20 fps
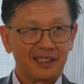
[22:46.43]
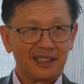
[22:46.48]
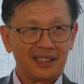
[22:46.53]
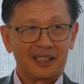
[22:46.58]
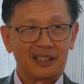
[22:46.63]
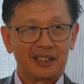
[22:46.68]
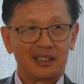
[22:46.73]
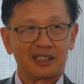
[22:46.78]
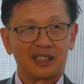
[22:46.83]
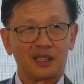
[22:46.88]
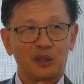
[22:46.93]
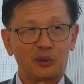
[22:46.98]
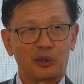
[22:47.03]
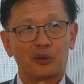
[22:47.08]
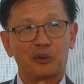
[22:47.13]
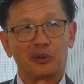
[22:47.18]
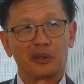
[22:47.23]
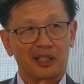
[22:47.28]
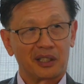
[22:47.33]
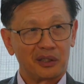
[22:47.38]
and see what we
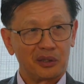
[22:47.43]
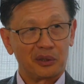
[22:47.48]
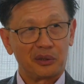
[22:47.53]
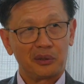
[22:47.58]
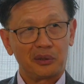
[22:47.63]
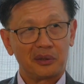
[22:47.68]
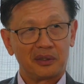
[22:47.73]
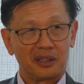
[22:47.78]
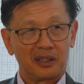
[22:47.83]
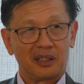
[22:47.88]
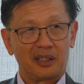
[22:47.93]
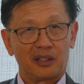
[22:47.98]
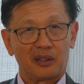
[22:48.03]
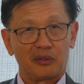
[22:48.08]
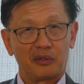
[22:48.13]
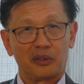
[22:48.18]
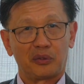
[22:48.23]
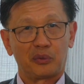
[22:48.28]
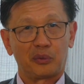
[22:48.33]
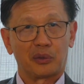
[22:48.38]
can do with
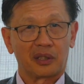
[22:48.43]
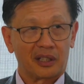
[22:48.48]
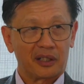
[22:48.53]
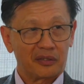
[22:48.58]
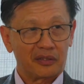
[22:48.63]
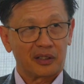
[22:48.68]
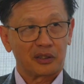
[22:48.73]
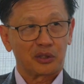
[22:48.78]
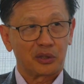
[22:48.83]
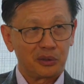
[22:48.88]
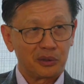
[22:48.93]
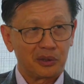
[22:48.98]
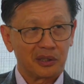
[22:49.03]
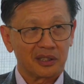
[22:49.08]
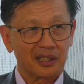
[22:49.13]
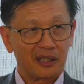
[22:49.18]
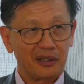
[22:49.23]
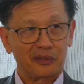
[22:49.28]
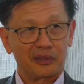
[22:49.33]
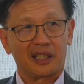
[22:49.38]
whatever tool that
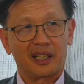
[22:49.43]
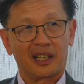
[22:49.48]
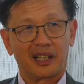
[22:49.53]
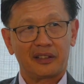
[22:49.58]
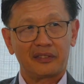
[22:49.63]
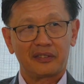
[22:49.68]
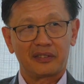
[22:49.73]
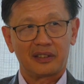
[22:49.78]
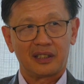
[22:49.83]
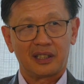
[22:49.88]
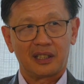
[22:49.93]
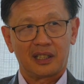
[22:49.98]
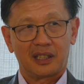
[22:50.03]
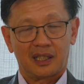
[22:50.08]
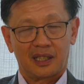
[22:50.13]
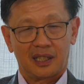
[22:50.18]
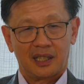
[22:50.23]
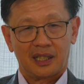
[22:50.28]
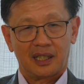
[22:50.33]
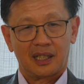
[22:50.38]
we have,
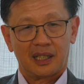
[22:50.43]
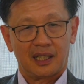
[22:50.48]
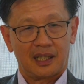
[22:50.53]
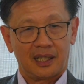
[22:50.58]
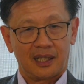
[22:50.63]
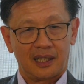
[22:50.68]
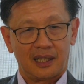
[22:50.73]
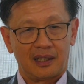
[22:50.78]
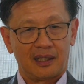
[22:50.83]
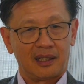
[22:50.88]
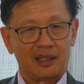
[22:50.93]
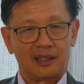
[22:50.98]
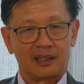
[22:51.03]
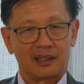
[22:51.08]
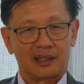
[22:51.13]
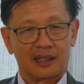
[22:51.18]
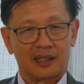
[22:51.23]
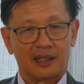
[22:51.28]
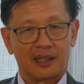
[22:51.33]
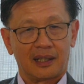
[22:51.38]
and
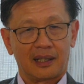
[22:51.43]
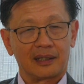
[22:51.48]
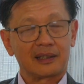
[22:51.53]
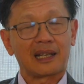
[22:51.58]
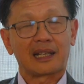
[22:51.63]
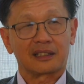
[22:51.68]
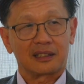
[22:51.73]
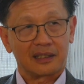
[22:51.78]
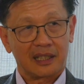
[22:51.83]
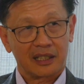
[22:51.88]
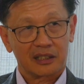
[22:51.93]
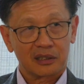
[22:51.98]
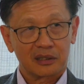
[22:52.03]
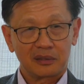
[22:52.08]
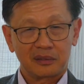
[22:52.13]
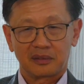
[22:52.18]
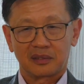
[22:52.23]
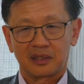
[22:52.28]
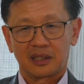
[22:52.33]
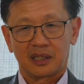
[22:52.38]
that's natural.
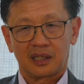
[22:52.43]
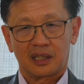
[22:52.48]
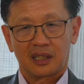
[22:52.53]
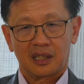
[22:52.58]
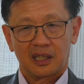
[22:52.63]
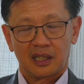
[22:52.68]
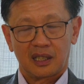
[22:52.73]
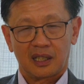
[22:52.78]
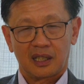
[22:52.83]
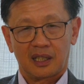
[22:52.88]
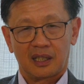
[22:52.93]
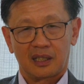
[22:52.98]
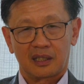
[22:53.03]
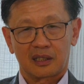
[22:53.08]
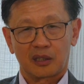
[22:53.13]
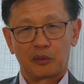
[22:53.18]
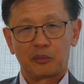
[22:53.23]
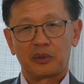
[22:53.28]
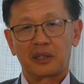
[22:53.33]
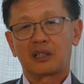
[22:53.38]
So
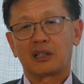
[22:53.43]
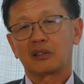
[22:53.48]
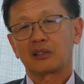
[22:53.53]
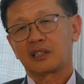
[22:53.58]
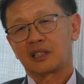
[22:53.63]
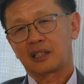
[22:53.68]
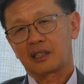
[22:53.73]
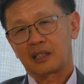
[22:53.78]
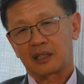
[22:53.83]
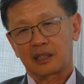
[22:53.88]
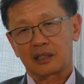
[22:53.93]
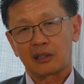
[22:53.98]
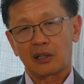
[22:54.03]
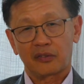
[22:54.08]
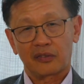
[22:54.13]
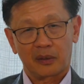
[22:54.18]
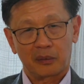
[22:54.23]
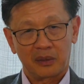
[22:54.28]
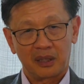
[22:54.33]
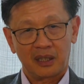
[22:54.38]
because they're not
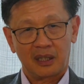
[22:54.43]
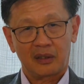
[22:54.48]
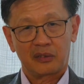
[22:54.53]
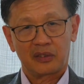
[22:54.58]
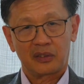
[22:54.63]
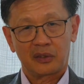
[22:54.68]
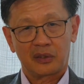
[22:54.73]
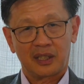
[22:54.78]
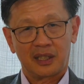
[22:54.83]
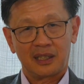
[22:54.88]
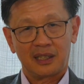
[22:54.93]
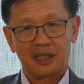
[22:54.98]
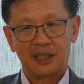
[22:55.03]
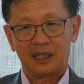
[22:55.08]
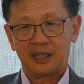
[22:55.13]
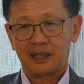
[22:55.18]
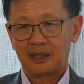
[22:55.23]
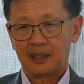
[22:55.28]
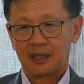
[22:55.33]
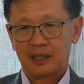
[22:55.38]
familiar with UAE
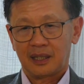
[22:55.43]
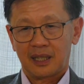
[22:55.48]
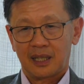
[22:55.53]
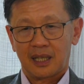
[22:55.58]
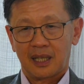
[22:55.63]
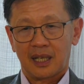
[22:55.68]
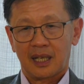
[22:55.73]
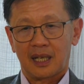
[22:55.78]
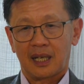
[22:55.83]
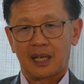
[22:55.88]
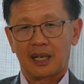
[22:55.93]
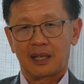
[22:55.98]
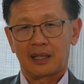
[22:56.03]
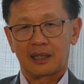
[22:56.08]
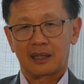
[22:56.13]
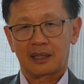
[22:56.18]
and